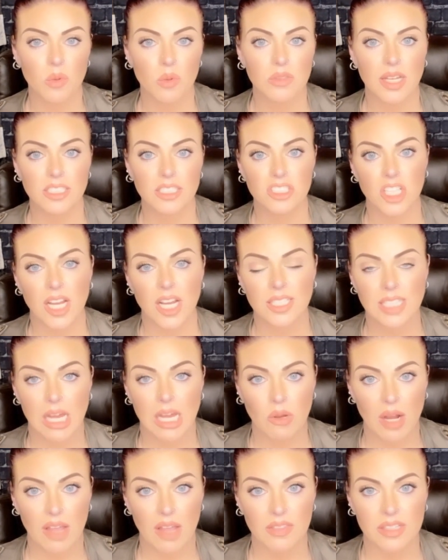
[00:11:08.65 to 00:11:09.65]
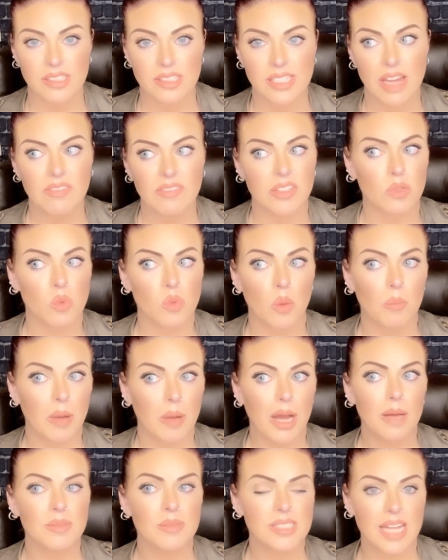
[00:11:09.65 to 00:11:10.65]
They checked out on the 7th. Well,
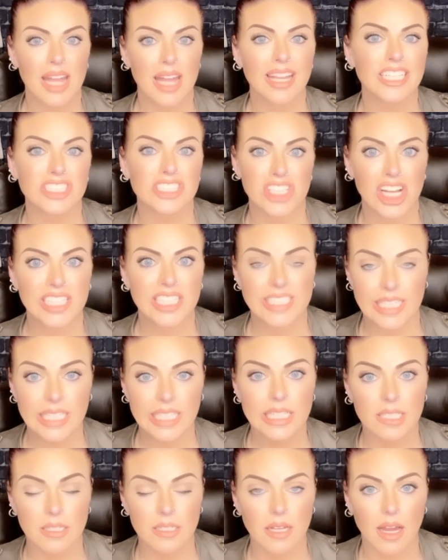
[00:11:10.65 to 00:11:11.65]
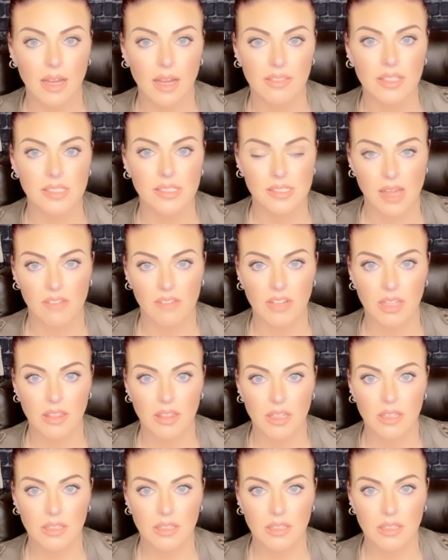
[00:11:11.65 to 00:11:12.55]
Bob Saget checked in on the 7th.